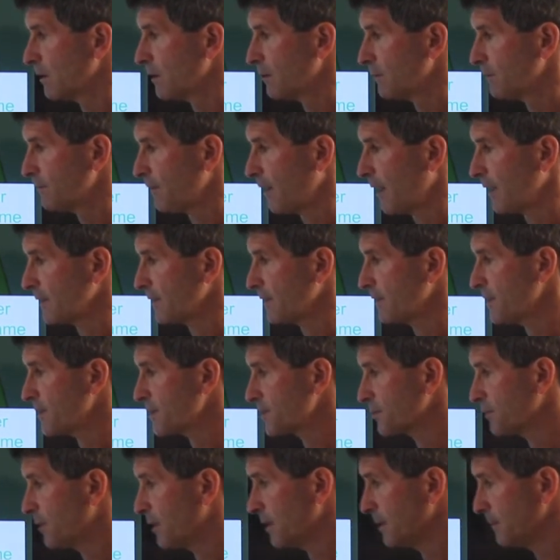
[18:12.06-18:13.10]
Finally,
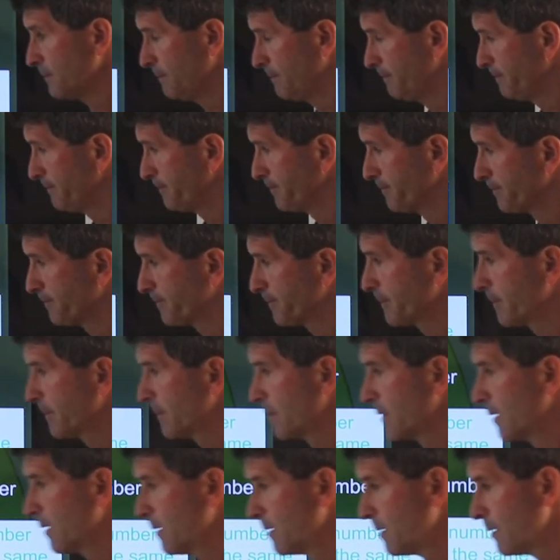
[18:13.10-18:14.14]
this one,
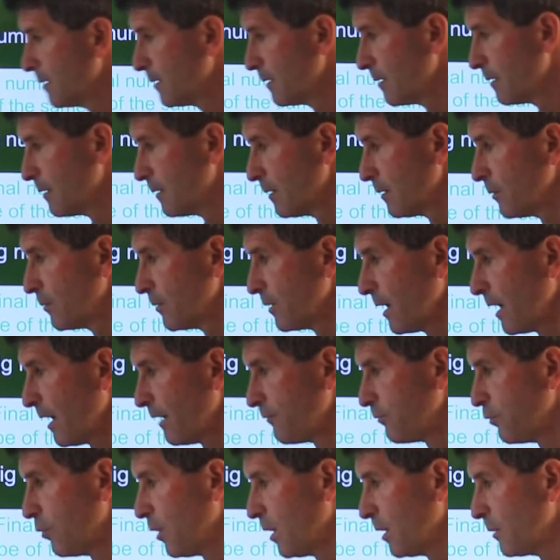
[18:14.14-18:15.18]
we
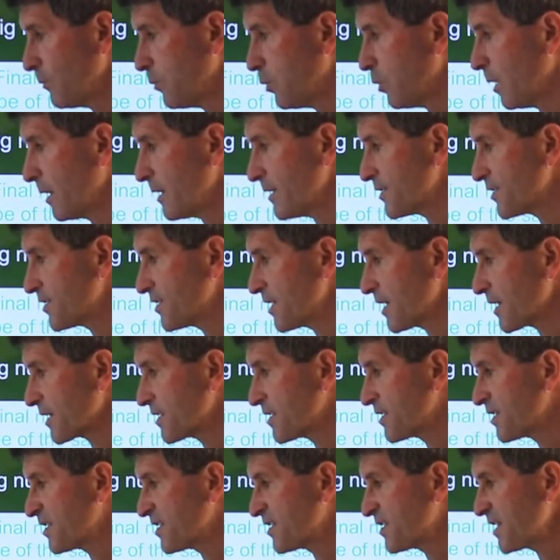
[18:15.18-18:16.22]
have
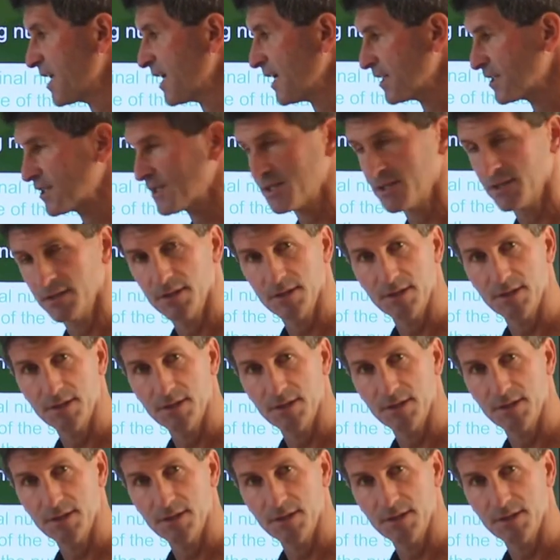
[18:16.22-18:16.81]
1.66.